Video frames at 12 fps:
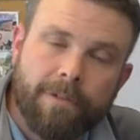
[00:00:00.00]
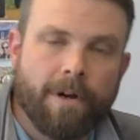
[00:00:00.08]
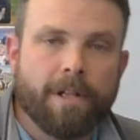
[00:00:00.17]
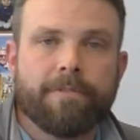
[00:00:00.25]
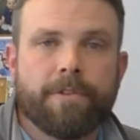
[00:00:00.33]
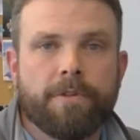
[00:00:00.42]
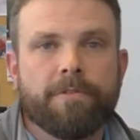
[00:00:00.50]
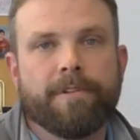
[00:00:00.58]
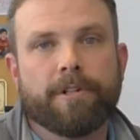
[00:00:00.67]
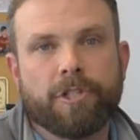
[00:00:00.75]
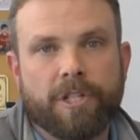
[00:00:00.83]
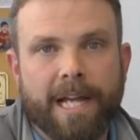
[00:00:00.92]
of all of the new
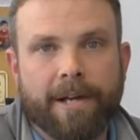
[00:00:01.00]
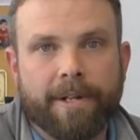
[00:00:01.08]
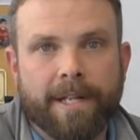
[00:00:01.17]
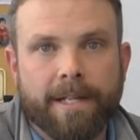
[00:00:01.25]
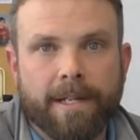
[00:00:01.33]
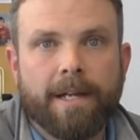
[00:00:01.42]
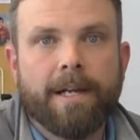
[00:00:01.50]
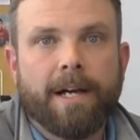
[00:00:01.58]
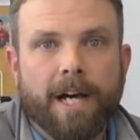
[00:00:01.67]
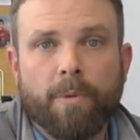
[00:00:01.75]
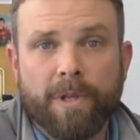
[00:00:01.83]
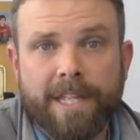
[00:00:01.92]
functionality
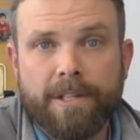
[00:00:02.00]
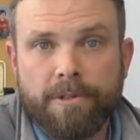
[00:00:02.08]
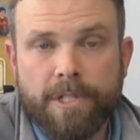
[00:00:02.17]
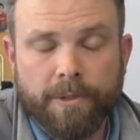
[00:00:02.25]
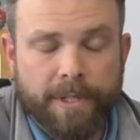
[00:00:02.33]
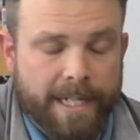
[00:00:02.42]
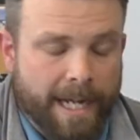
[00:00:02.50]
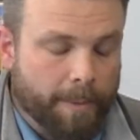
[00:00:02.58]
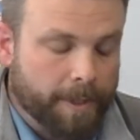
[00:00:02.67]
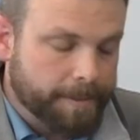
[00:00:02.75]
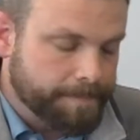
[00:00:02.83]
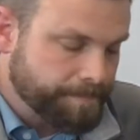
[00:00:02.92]
within utility
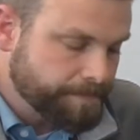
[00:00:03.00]
network.